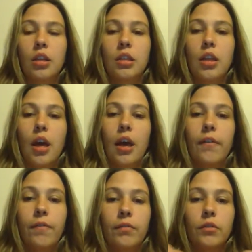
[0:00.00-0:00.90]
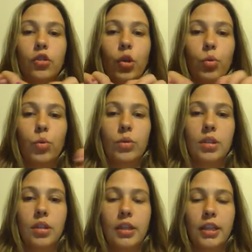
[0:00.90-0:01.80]
the noodles
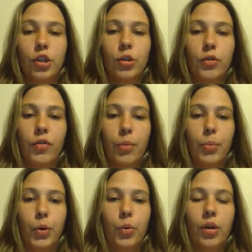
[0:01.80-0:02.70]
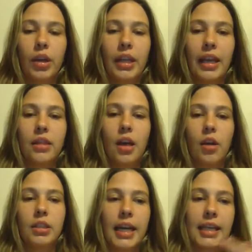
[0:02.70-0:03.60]
that you use for the pool. Get
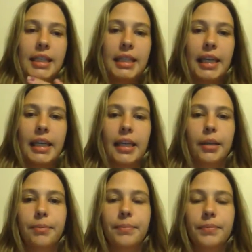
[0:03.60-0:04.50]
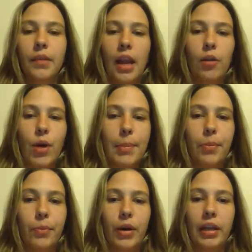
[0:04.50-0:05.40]
those, take a slit in them, and wrap
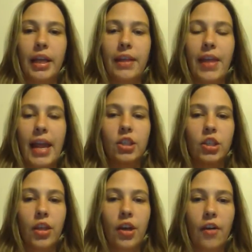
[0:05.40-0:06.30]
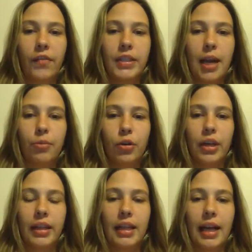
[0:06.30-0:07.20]
them around the edges of the coffee table or
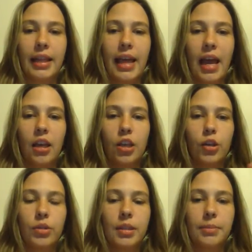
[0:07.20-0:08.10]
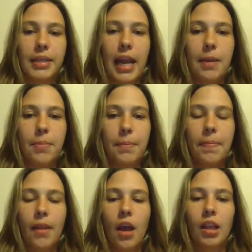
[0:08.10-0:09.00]
anything like that. Use some tape.
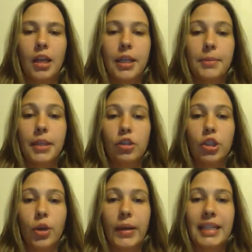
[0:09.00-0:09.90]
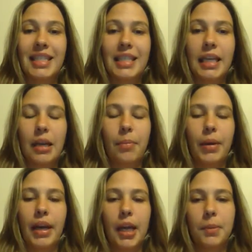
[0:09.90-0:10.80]
A lot of times they'll just go ahead and stick,
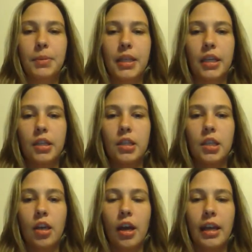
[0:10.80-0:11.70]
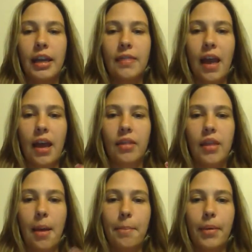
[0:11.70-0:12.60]
but it helps kids to not get
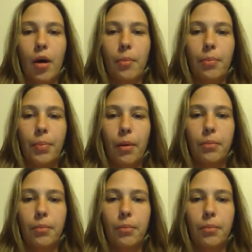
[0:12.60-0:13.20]
that pump